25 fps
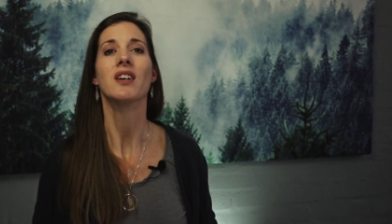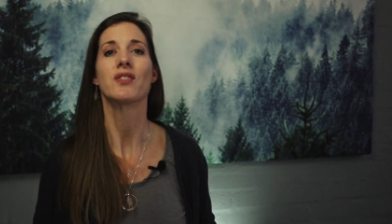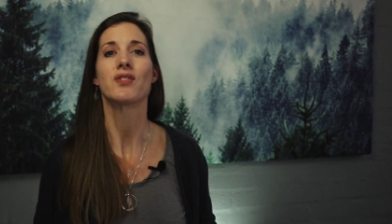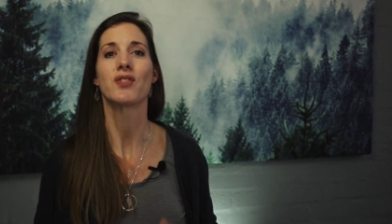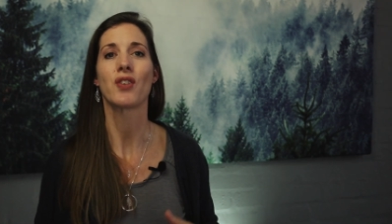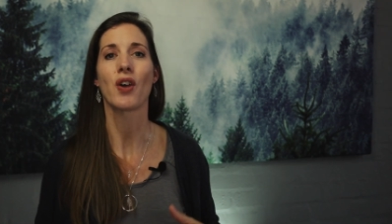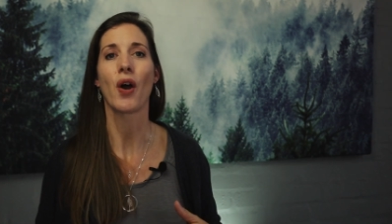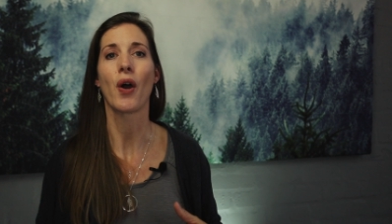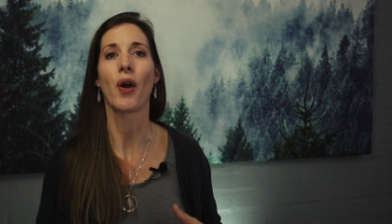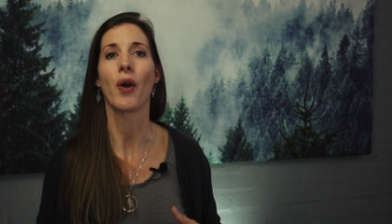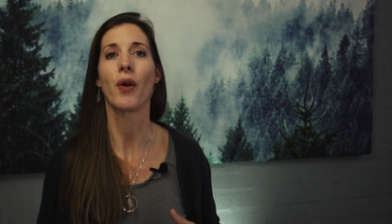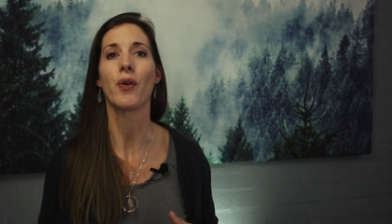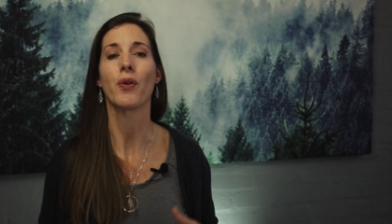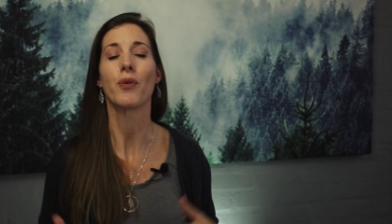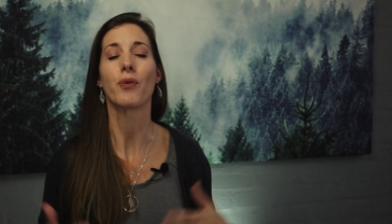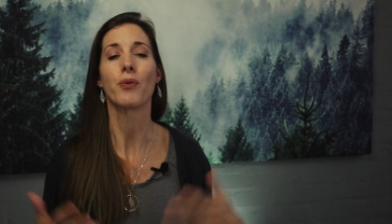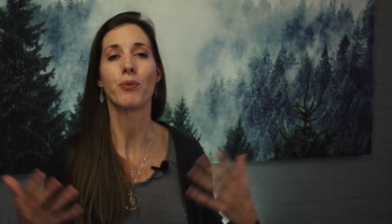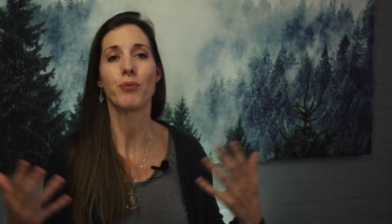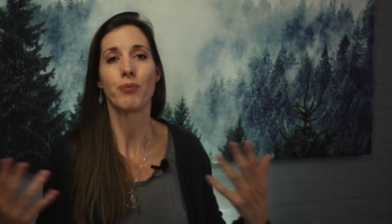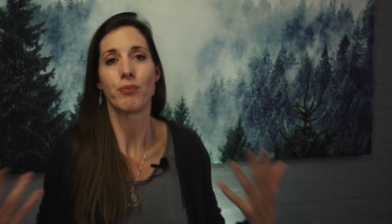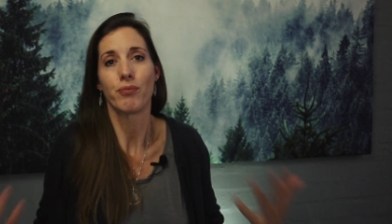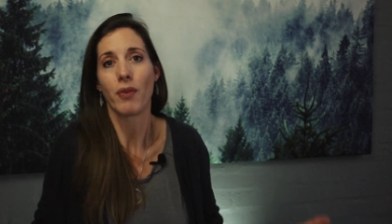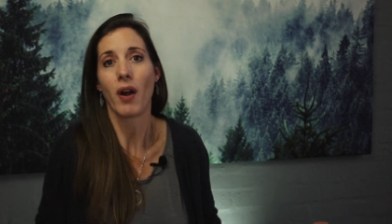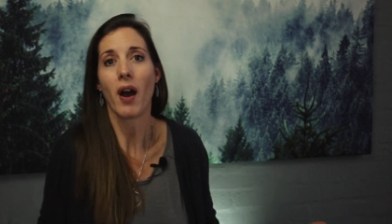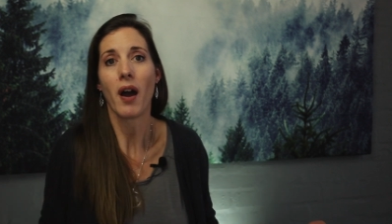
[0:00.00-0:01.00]
So
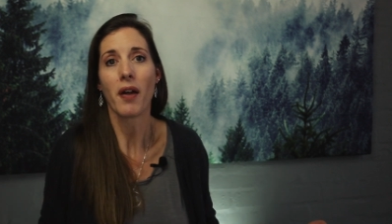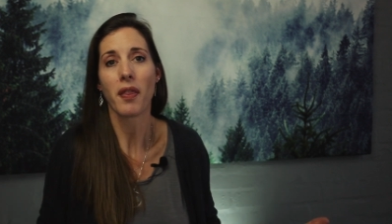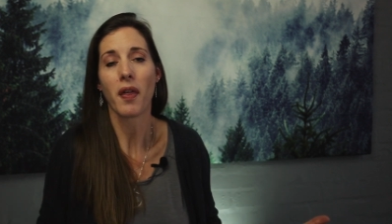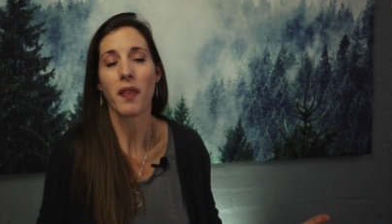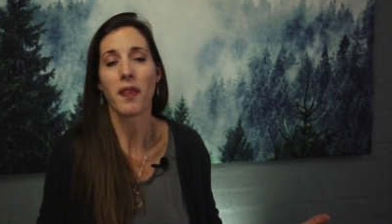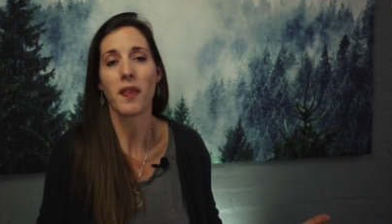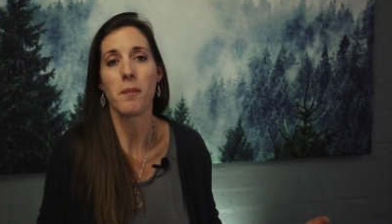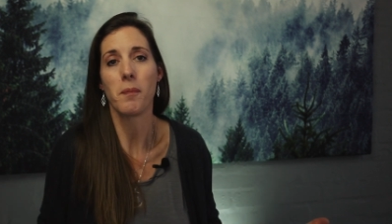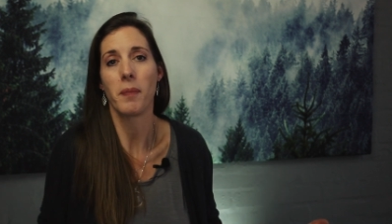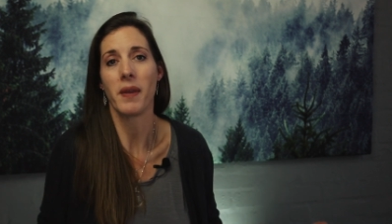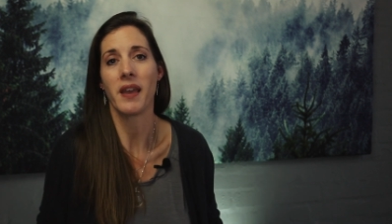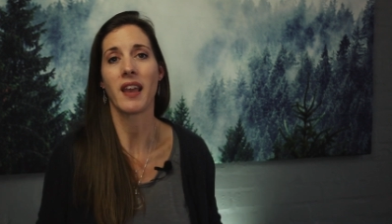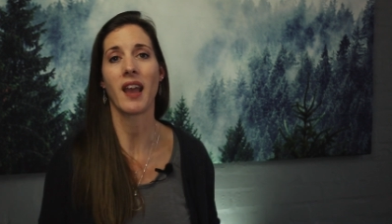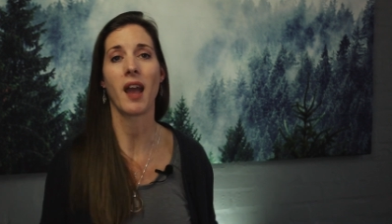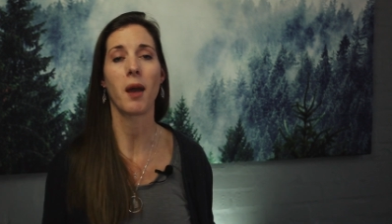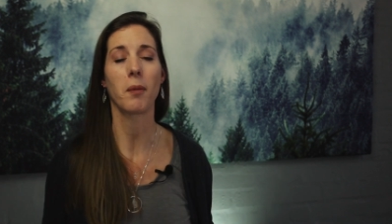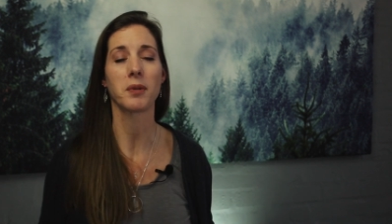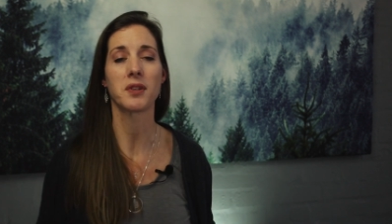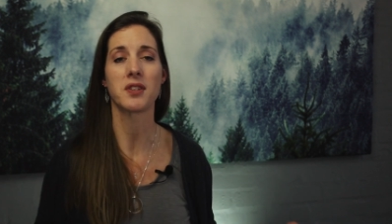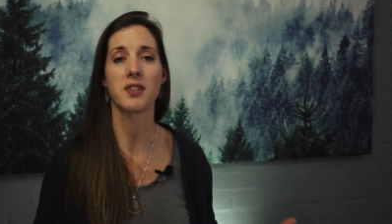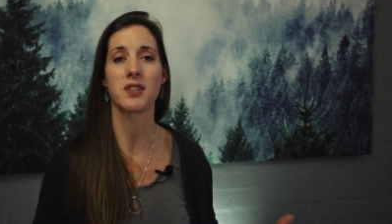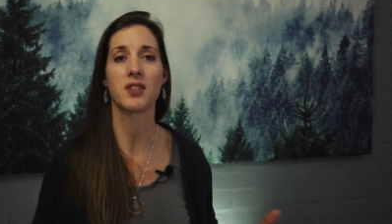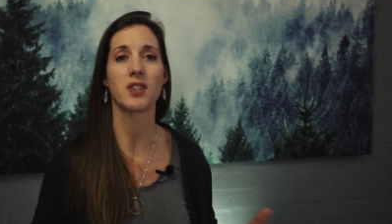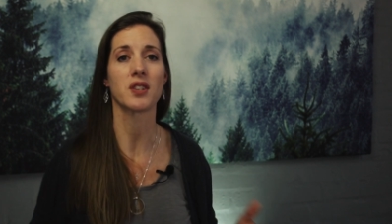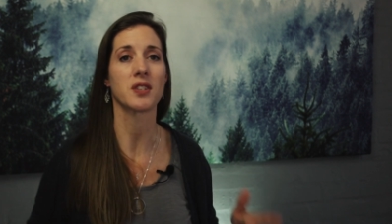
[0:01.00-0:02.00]
rather than being able
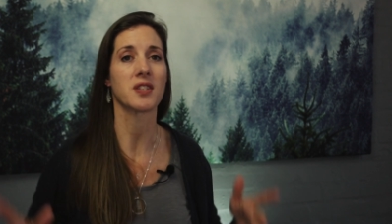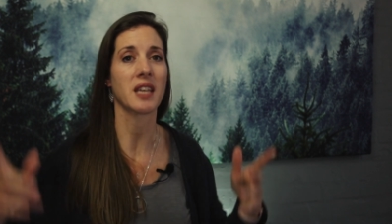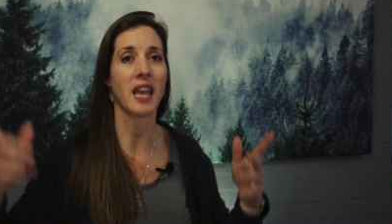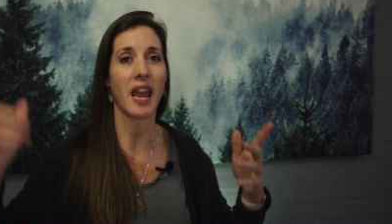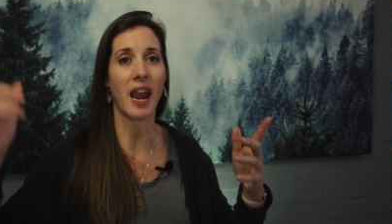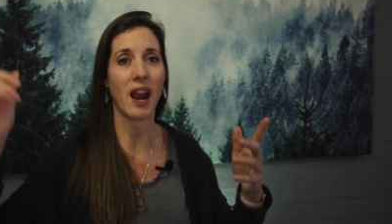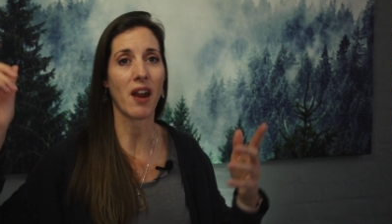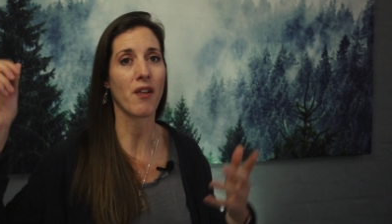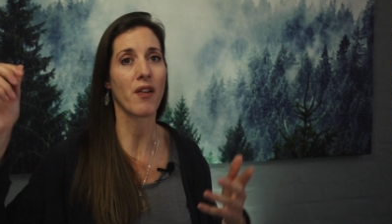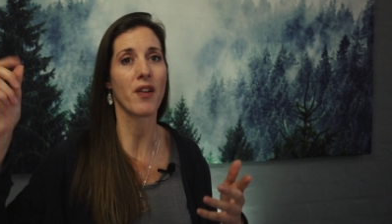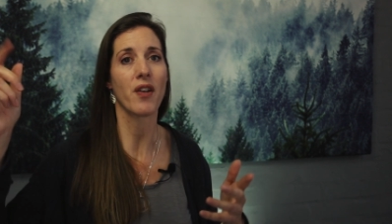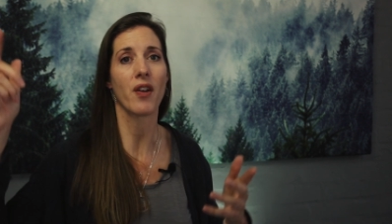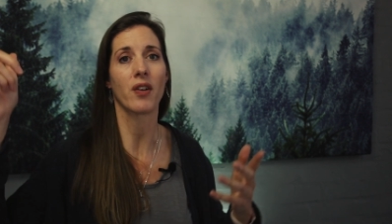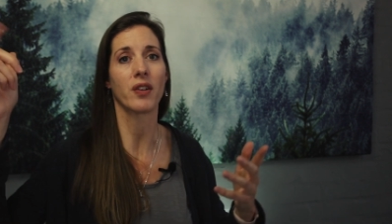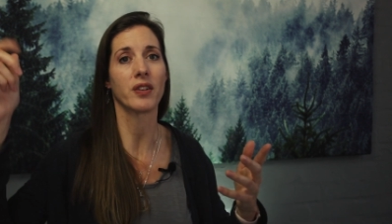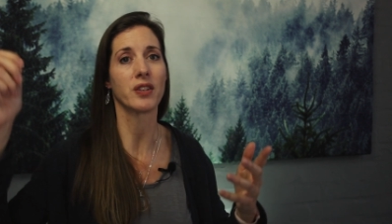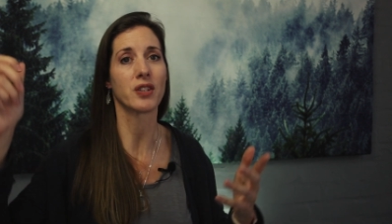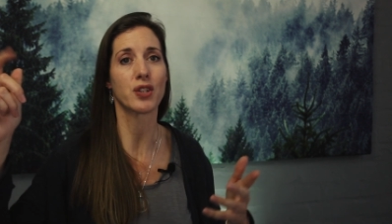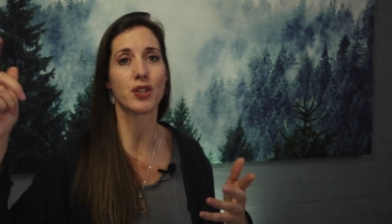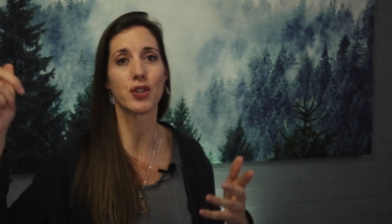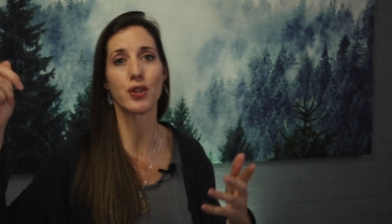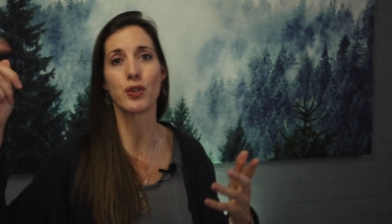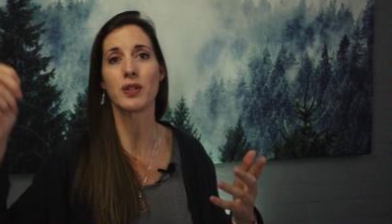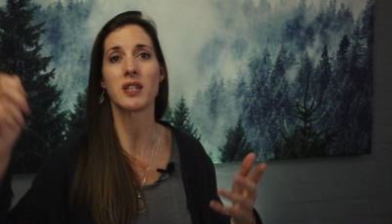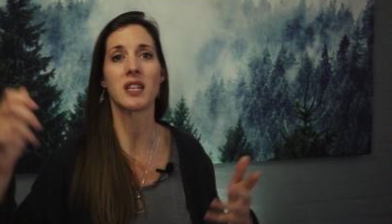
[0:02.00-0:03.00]
to just carry on
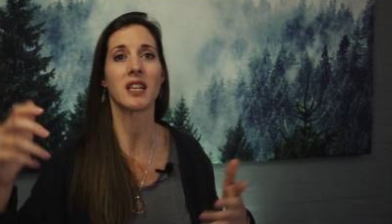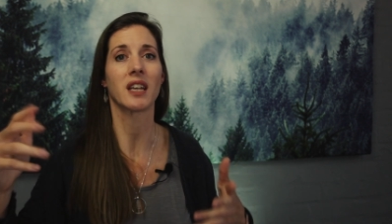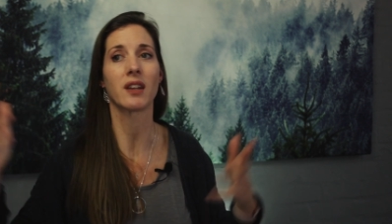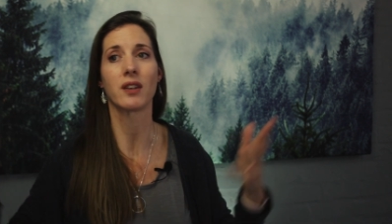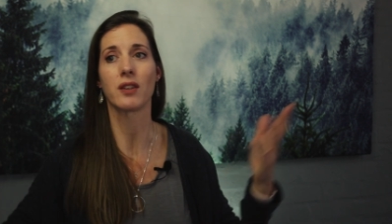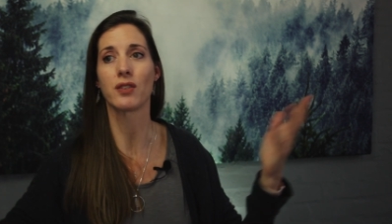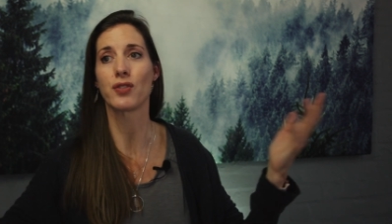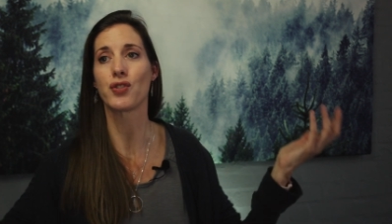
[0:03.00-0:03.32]
shooting in a